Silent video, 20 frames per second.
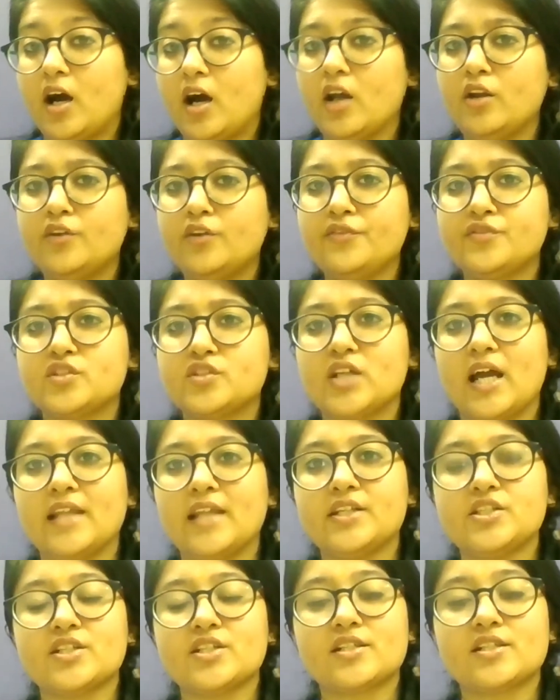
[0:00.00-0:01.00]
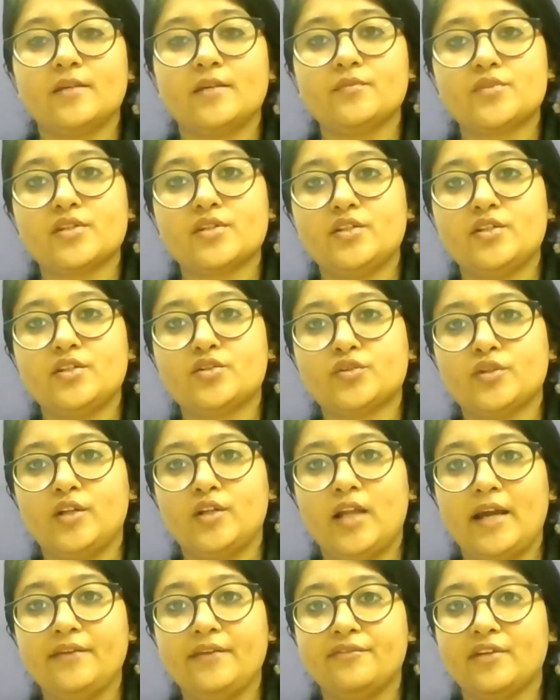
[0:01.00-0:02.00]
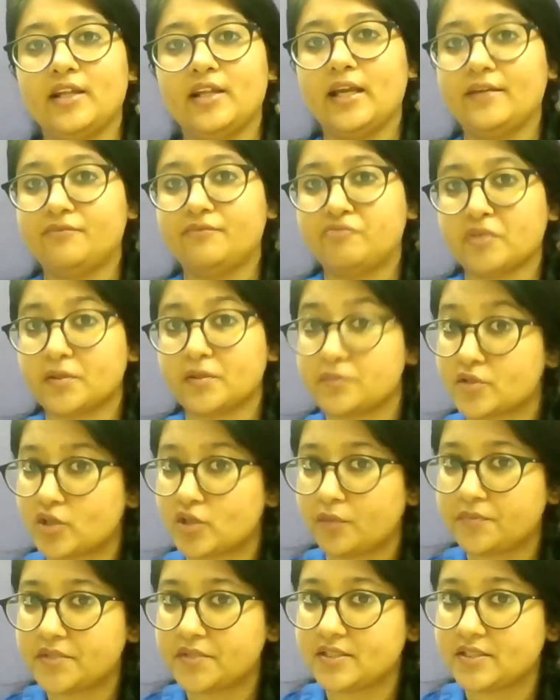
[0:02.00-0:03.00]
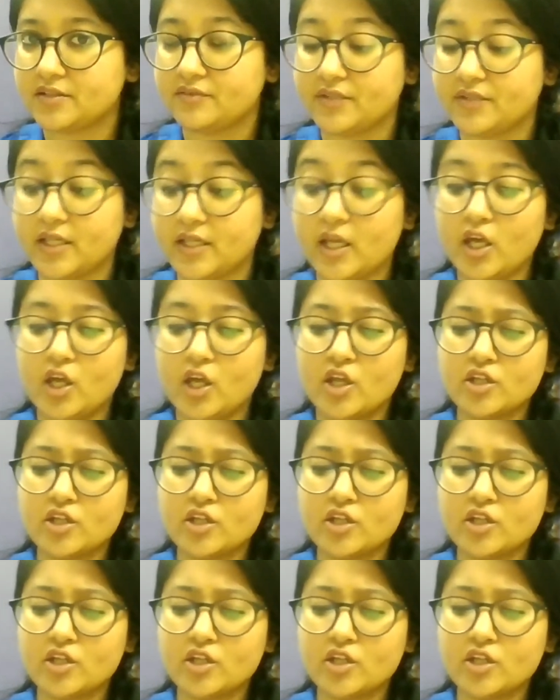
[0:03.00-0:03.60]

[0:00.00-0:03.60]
a lot of challenges comes into your life and life becomes topsy-turvy.